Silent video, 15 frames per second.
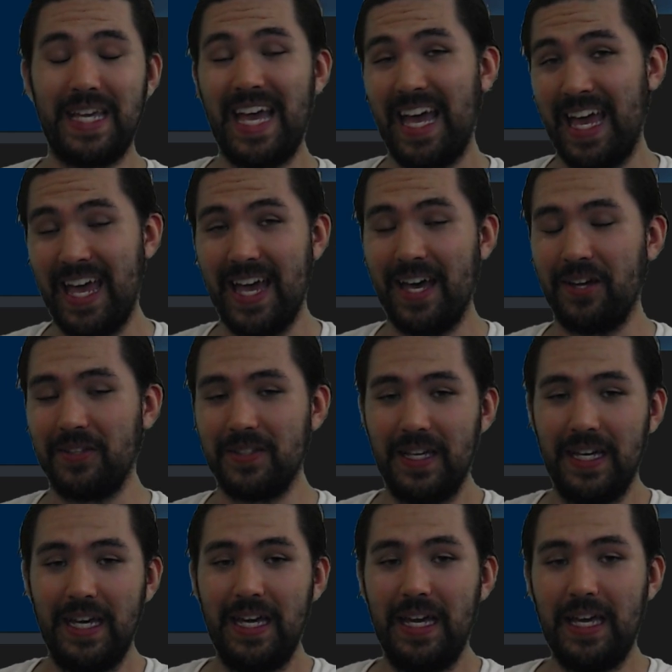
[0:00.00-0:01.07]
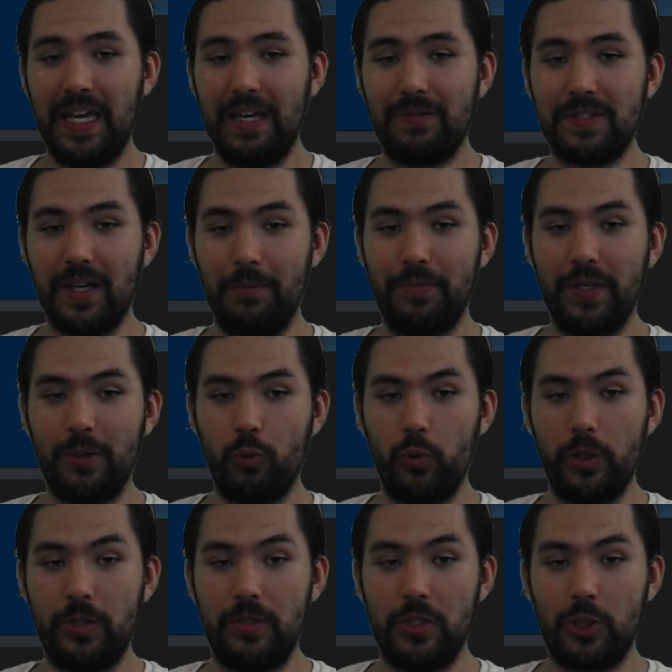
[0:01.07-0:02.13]
And if something
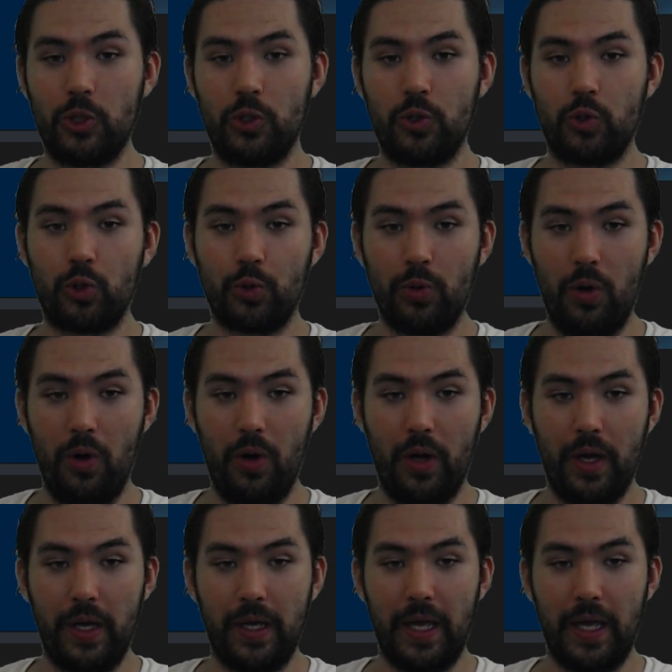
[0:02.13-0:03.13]
would destroy